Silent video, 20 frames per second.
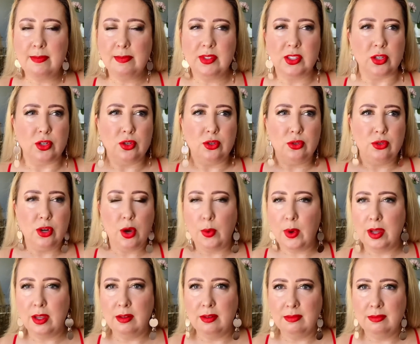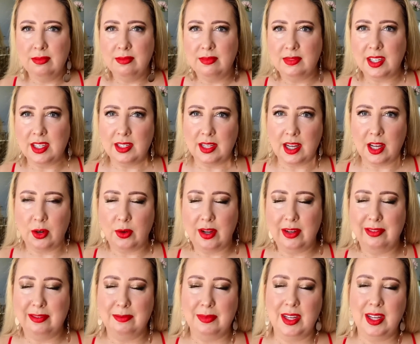so no one can take it away
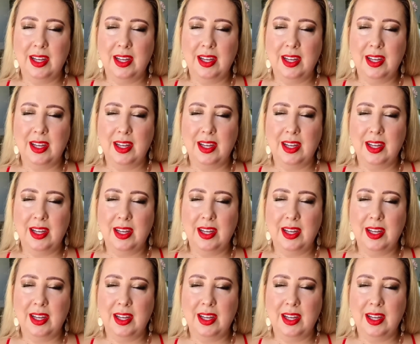from me.